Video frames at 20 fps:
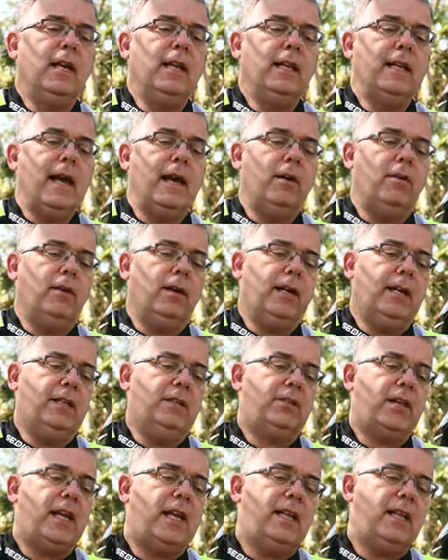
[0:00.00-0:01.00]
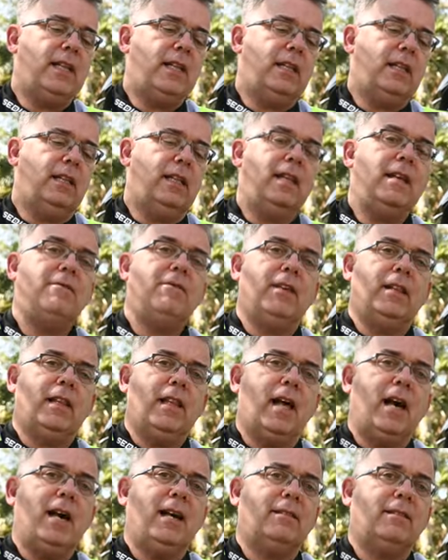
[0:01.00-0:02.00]
Now it's handy to leave it
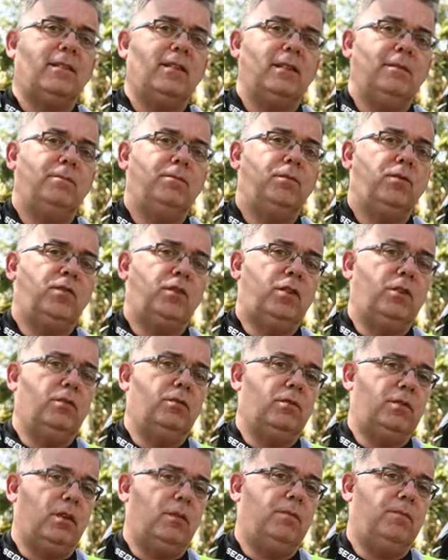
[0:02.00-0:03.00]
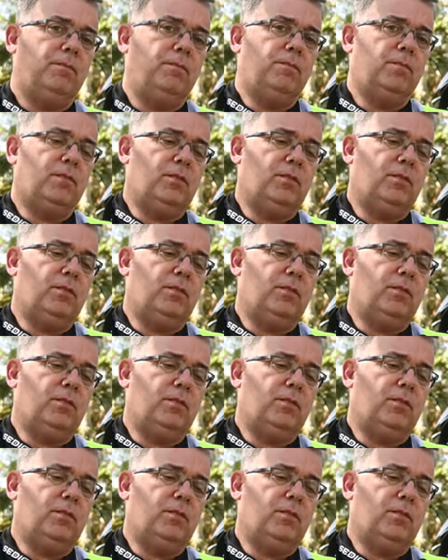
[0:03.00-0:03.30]
locked to, to,